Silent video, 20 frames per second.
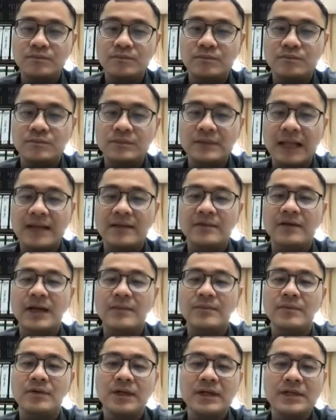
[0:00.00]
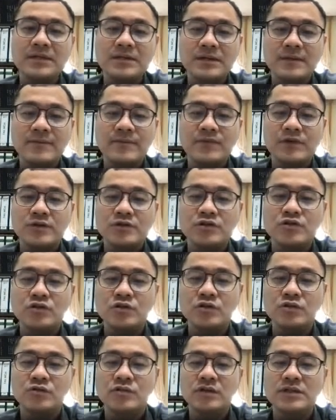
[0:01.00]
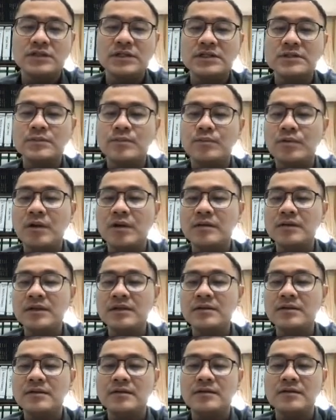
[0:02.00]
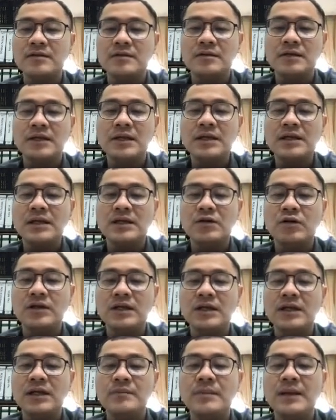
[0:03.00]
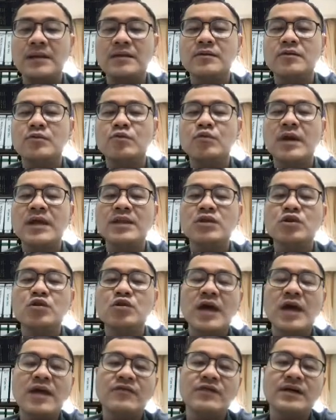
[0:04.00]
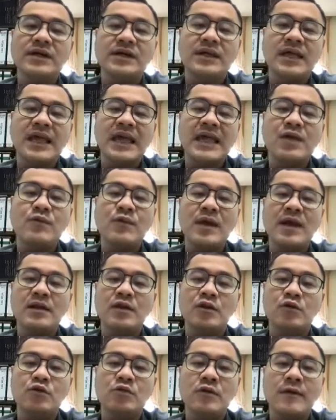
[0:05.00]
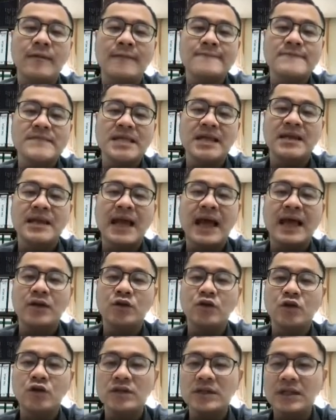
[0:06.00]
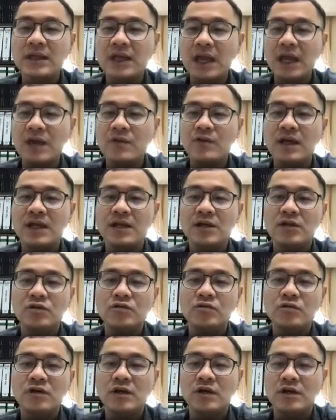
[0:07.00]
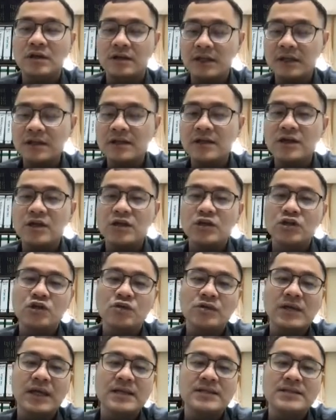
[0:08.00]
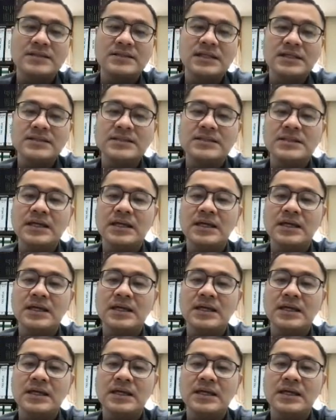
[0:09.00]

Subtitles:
diagram. Okay, so we just plot it, okay, accordingly. But when you have a k value, an unknown k value, okay, you can just